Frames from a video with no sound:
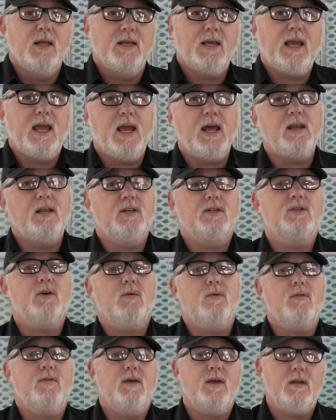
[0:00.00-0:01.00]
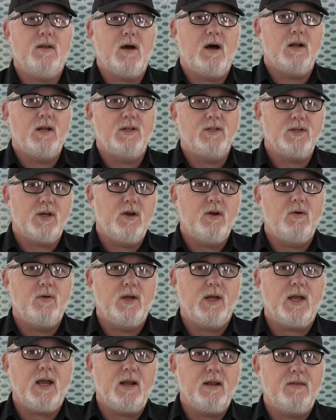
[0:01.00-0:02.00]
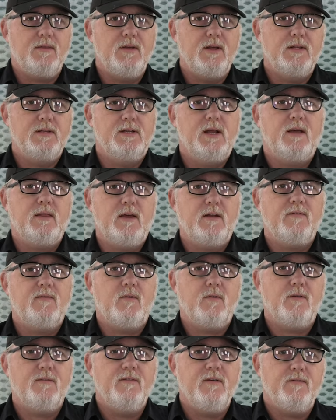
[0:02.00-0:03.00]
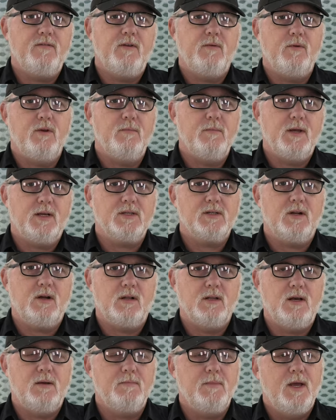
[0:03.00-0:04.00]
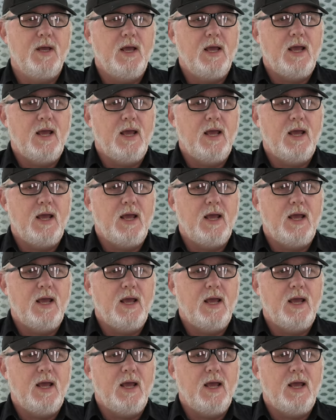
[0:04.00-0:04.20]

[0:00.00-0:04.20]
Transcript: The candy is so thin on its own, it kind of thins down that 40-50 when you mix it all up.